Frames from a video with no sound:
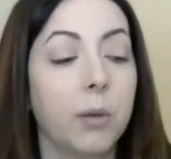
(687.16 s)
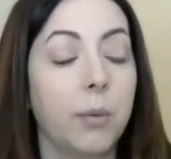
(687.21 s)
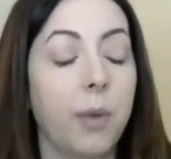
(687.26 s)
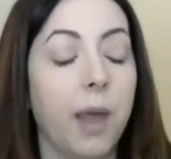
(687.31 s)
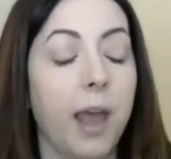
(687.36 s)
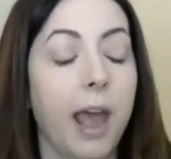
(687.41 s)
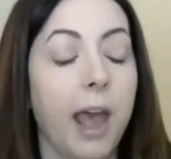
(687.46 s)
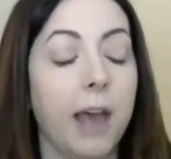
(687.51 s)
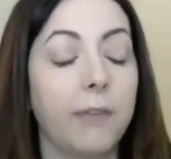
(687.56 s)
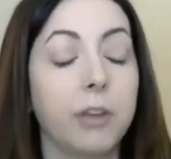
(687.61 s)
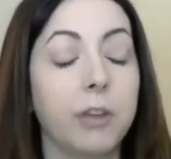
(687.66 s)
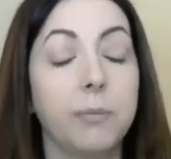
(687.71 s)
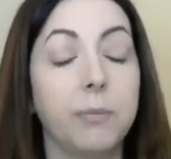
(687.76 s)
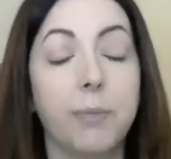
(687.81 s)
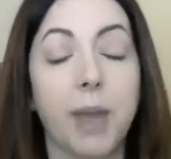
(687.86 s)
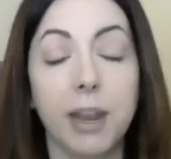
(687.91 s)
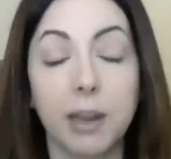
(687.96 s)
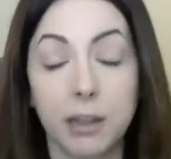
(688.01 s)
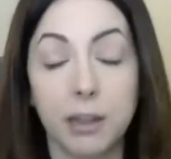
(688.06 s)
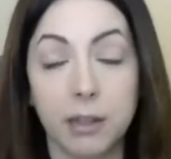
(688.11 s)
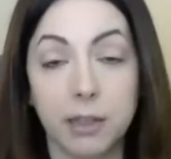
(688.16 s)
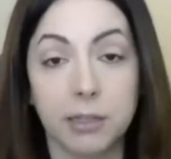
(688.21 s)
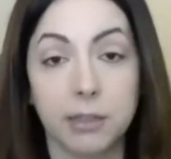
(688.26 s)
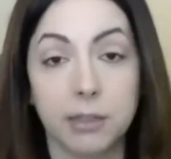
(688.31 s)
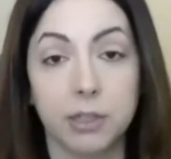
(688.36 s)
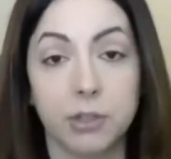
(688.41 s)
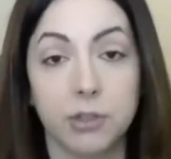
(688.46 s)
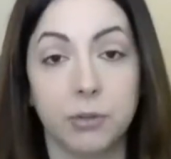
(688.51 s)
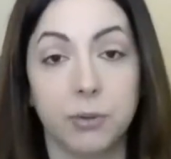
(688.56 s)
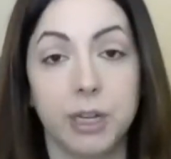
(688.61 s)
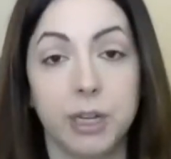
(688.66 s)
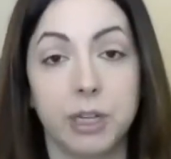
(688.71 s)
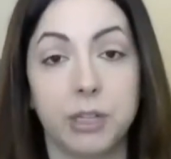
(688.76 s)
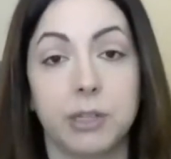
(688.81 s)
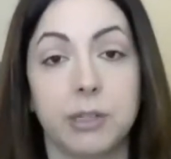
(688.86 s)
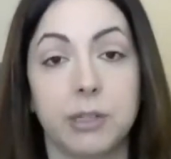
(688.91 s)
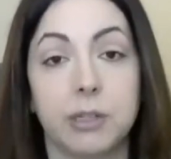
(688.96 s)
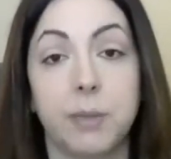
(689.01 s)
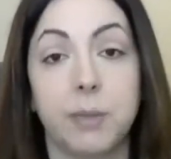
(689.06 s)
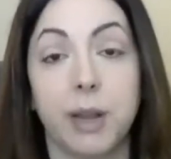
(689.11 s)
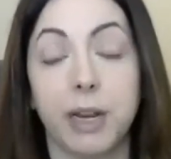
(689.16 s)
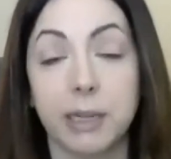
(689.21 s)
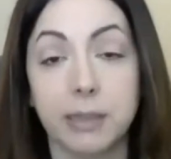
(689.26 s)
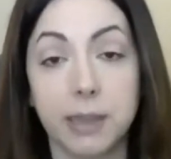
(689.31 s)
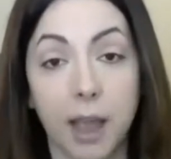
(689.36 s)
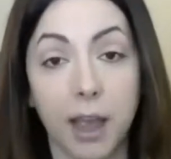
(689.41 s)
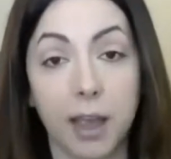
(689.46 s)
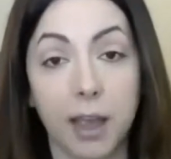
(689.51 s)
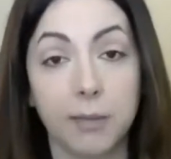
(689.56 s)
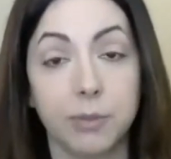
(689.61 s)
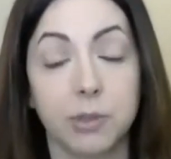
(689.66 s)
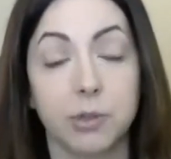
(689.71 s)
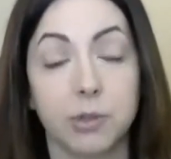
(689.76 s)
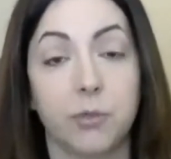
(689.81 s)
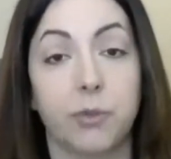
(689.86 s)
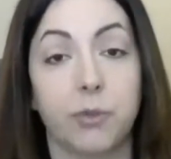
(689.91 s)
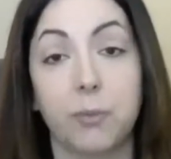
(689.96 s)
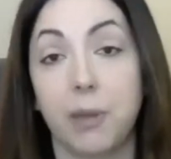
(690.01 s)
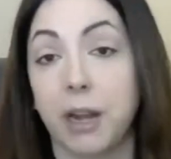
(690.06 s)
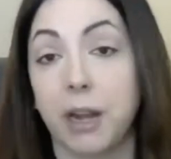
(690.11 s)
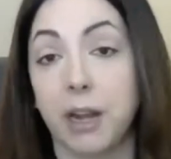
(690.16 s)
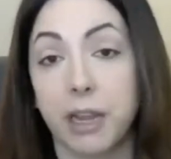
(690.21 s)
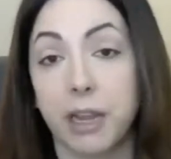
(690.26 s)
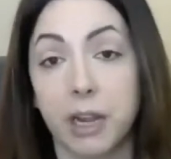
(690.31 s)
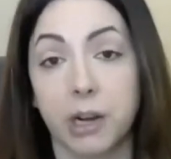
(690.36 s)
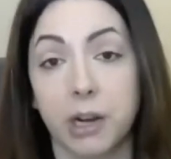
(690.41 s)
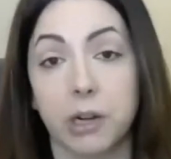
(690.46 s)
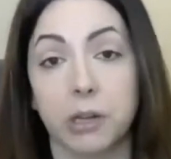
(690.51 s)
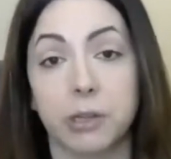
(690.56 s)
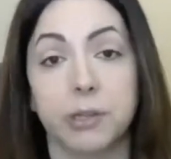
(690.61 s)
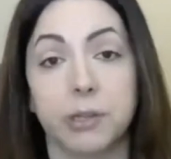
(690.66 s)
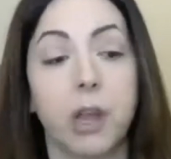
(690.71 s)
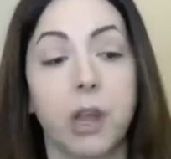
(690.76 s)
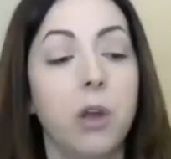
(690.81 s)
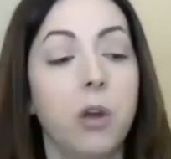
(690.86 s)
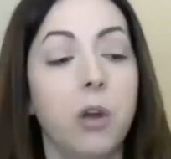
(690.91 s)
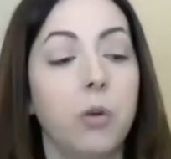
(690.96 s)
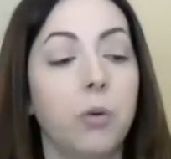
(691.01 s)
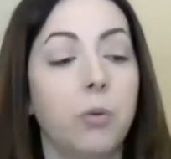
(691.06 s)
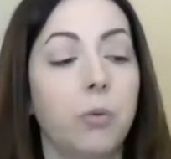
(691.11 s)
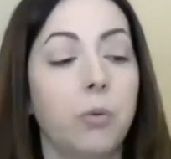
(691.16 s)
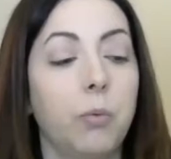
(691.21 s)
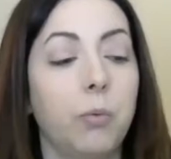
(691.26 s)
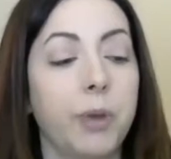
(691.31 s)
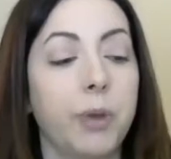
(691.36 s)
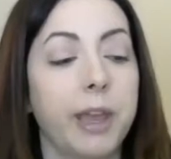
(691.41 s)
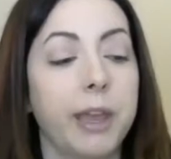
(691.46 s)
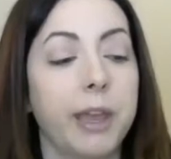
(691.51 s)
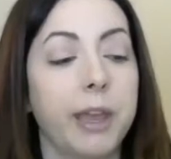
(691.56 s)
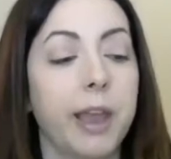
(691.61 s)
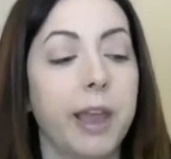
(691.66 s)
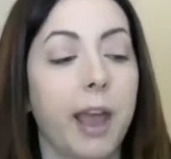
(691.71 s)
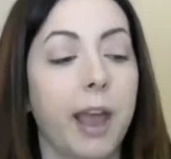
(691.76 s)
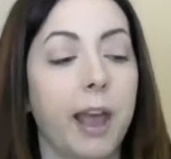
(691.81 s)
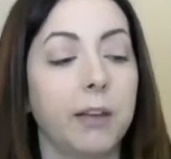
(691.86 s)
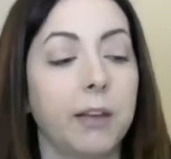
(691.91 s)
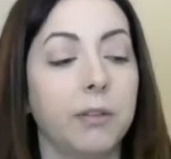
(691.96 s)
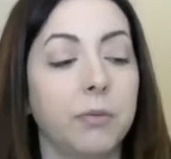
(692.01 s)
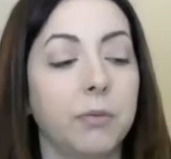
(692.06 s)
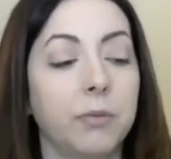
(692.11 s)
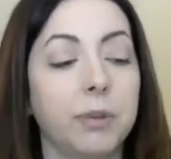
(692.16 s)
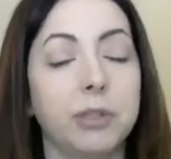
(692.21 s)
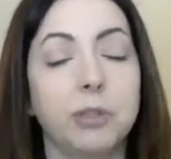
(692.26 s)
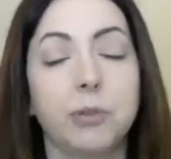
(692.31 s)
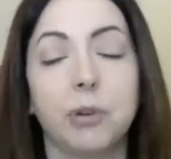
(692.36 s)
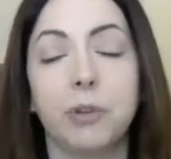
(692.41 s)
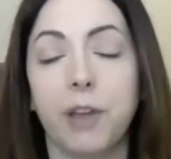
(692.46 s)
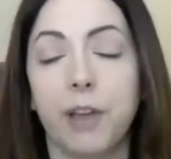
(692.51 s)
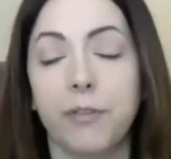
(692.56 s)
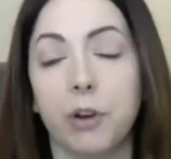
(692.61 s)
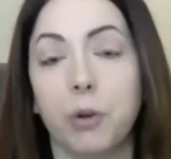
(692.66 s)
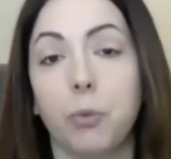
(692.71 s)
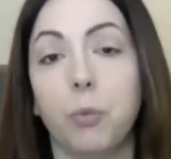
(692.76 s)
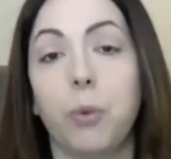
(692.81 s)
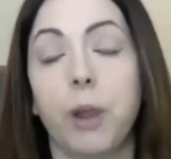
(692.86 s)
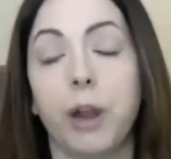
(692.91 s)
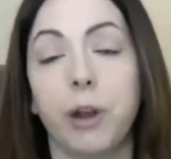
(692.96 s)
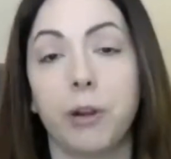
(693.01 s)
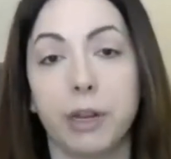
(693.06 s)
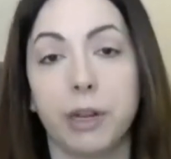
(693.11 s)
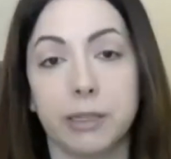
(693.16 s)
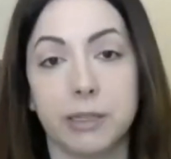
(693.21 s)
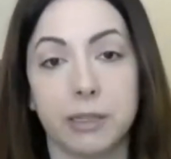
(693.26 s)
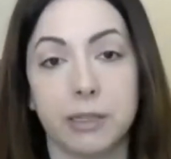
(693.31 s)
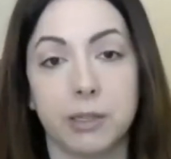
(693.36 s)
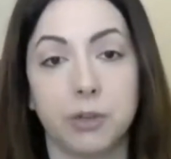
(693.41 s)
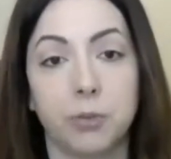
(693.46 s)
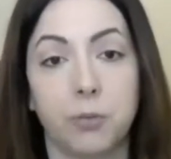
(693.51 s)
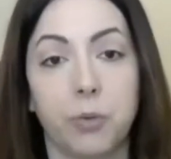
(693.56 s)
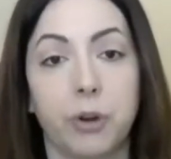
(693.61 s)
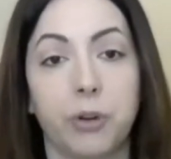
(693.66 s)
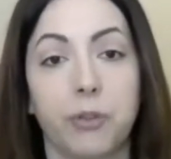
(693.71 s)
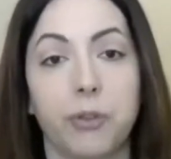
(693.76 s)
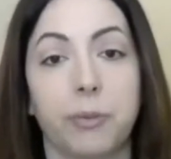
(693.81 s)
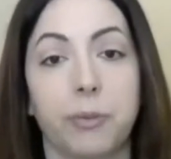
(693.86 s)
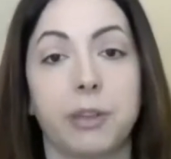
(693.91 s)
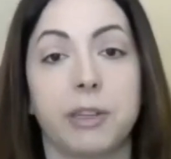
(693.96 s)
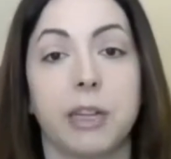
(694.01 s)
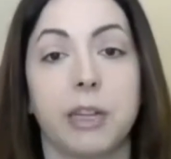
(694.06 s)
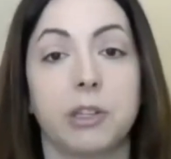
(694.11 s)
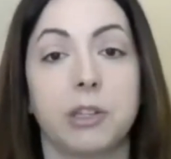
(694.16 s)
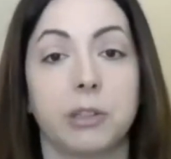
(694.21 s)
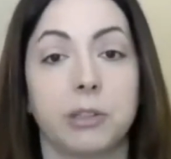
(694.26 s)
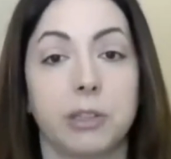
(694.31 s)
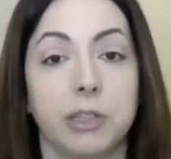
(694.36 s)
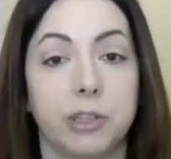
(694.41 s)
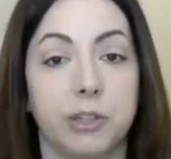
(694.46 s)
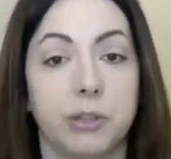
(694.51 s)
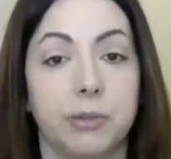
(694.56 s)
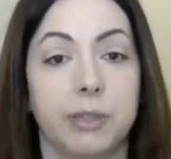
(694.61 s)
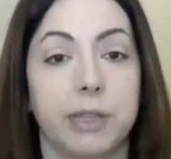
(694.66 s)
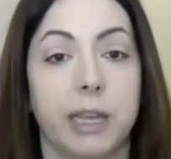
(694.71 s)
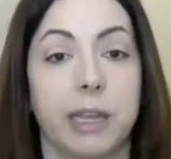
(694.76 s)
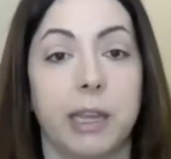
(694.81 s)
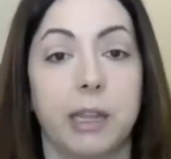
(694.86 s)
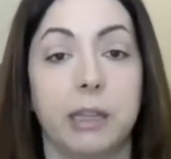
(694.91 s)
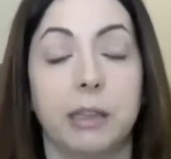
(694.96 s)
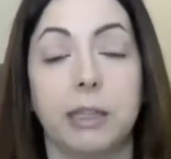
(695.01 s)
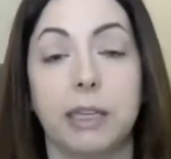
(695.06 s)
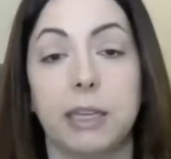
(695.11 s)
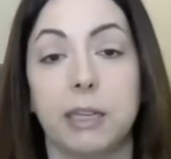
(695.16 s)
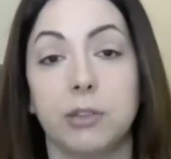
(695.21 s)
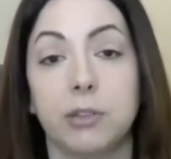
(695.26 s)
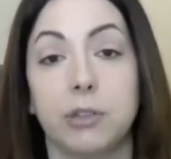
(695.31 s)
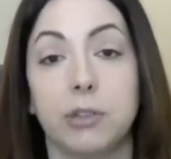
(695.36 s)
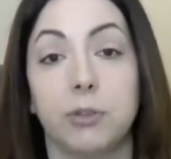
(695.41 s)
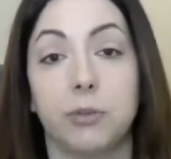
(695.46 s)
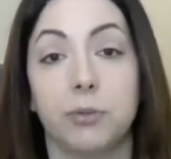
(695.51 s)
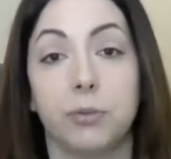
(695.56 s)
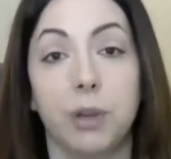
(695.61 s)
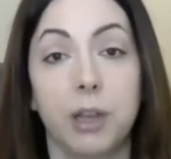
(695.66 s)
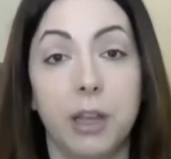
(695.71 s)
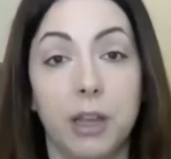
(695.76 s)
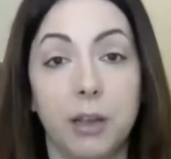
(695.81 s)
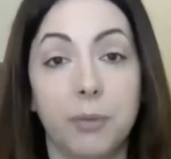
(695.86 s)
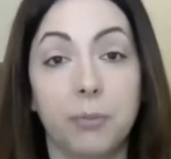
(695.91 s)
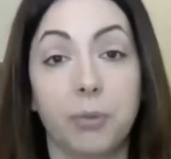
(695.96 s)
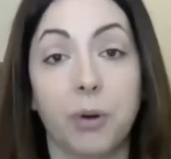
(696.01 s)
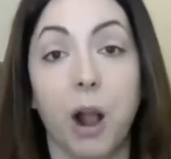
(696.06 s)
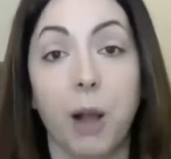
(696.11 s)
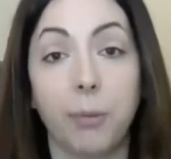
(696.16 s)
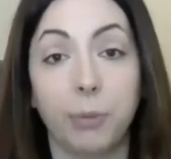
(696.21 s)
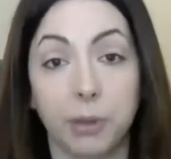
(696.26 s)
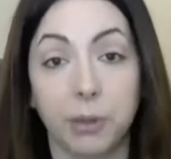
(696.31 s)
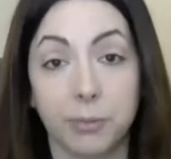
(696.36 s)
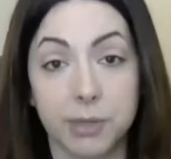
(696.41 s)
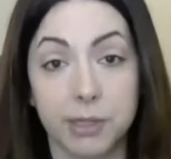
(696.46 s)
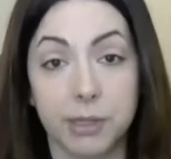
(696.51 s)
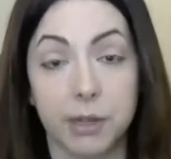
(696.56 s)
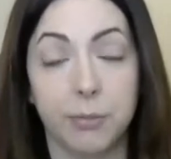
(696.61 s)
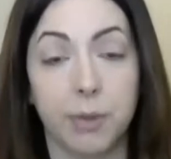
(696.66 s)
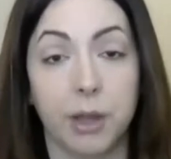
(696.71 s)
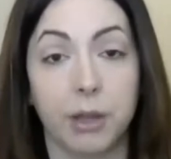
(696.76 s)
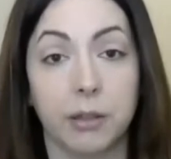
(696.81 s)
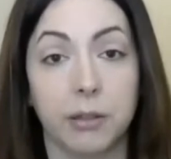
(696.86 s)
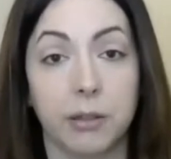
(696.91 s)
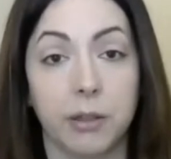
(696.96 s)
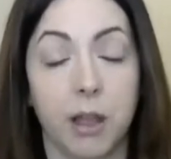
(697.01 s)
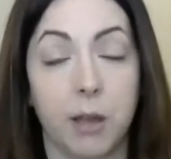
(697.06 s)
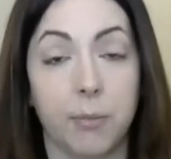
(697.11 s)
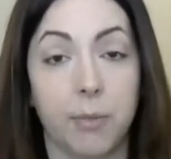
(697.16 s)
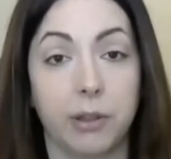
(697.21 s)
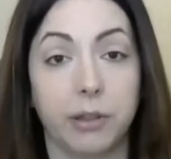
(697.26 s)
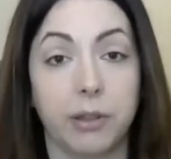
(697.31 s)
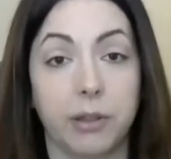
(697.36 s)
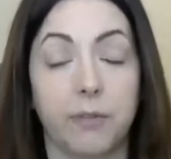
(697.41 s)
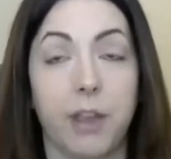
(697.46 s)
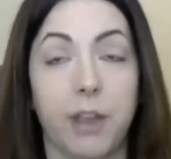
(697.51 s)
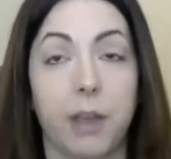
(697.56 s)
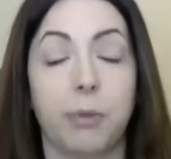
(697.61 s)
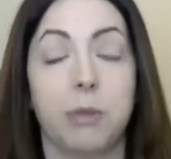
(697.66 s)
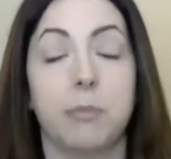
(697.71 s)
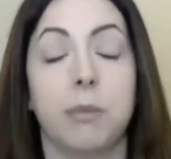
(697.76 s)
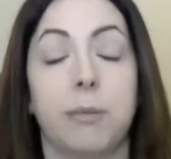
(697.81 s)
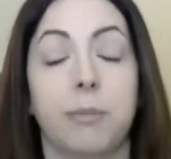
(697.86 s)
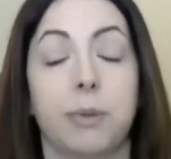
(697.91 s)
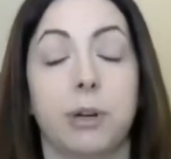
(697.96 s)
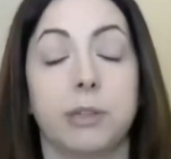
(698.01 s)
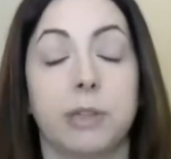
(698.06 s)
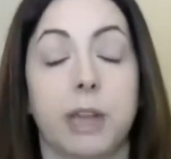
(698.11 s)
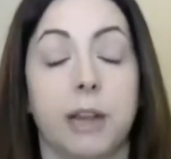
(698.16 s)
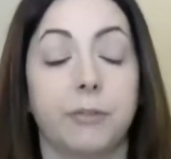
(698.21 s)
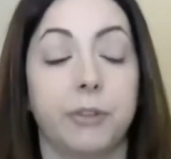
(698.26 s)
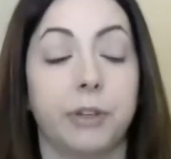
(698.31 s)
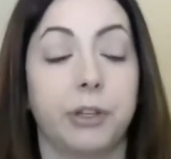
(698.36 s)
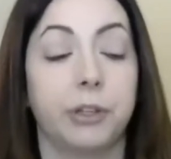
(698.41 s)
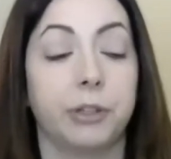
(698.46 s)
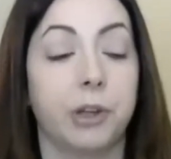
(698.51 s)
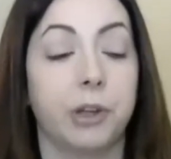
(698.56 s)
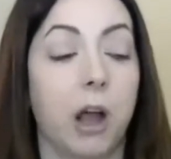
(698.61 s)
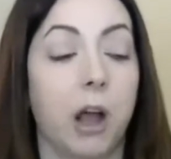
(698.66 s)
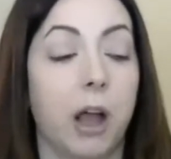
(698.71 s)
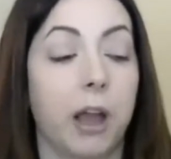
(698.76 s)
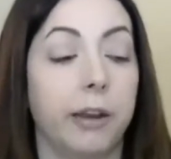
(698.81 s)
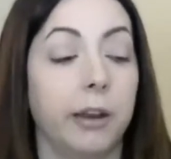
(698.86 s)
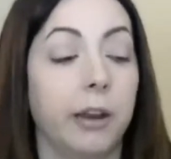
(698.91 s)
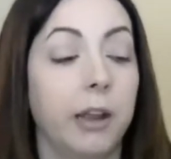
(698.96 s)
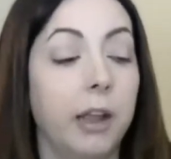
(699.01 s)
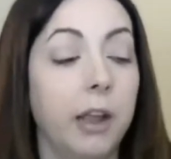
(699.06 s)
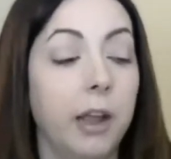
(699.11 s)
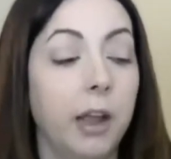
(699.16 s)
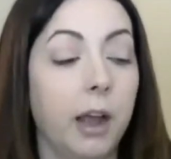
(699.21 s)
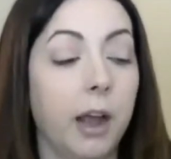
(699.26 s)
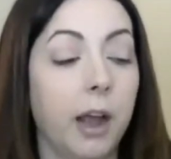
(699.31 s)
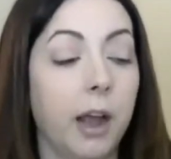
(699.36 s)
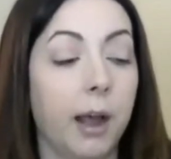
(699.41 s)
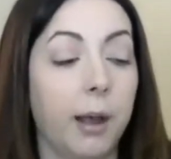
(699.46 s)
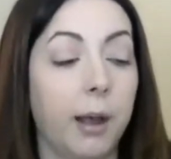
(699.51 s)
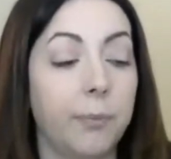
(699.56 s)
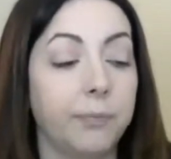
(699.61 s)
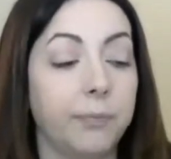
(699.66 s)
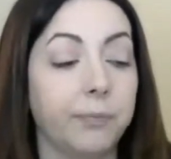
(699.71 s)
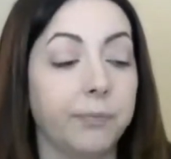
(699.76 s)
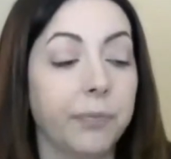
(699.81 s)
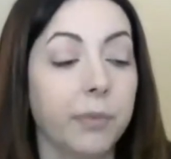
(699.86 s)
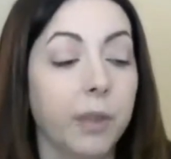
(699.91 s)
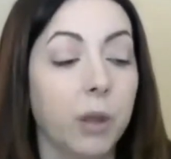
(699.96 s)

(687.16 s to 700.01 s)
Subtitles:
Having been in these situations many times over many years, we sort of have an awareness as to what are the potential issues that can lead to problems among the family members after you're gone.